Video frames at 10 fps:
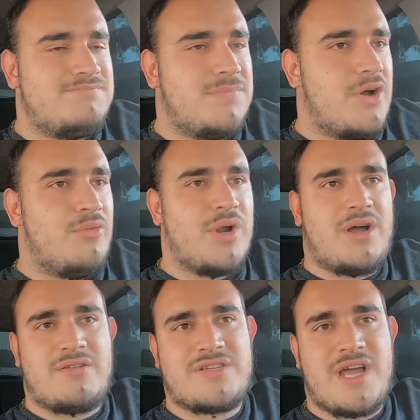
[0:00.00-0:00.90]
What
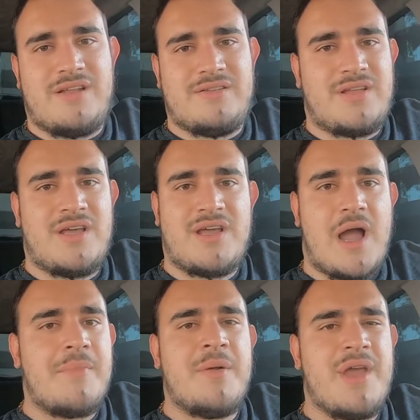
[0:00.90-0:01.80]
else? I'm
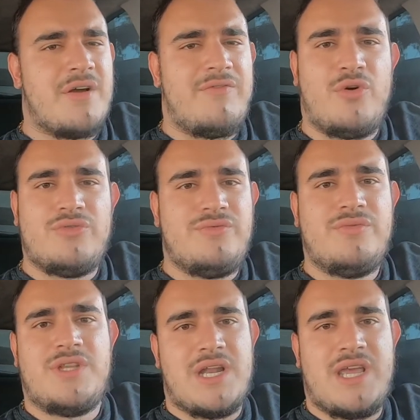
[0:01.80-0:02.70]
going to make a full
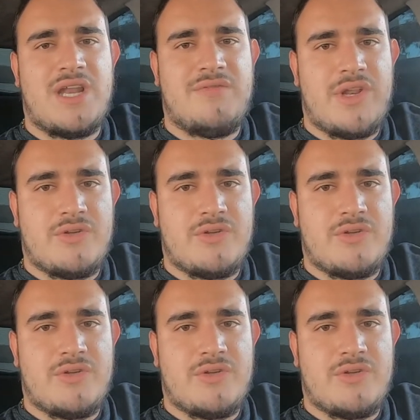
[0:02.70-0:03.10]
dedicated video